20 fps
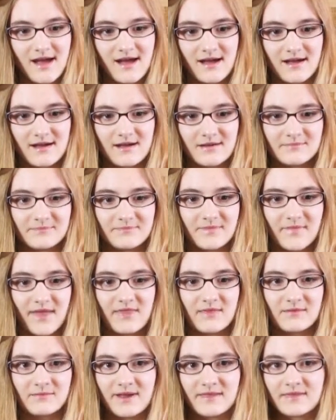
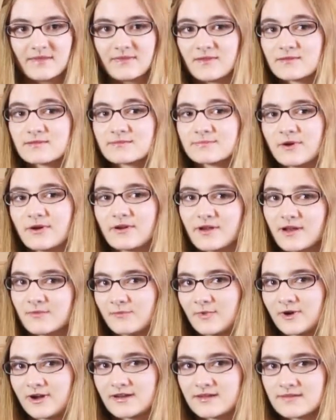And the way that this
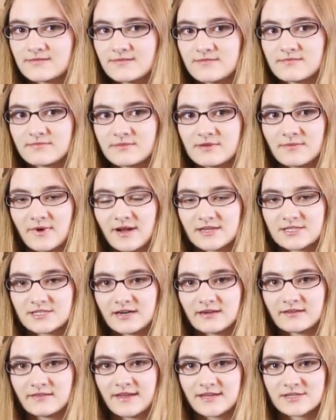program works is we watch
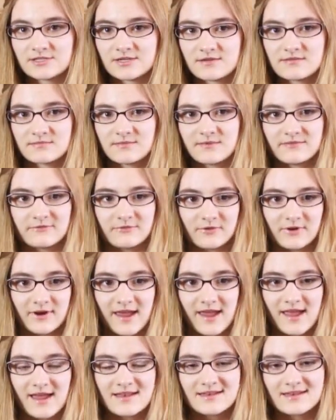our lectures
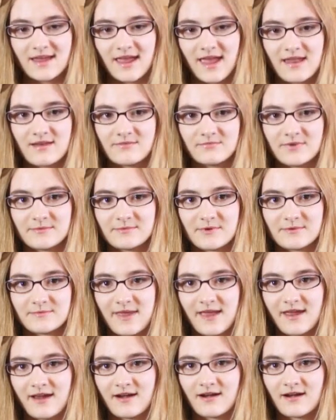beforehand and we
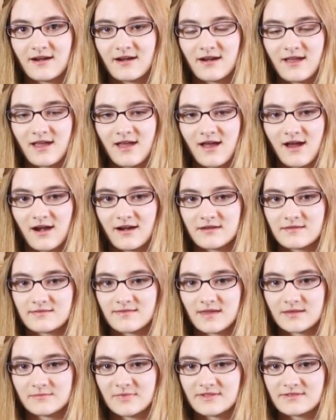prepare our
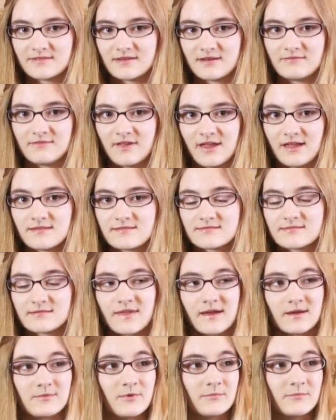assignments in advance so
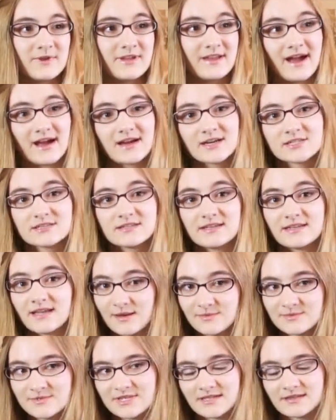that when we actually
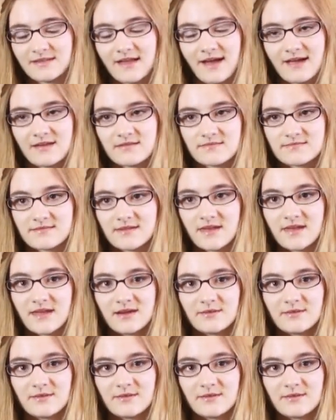come to class,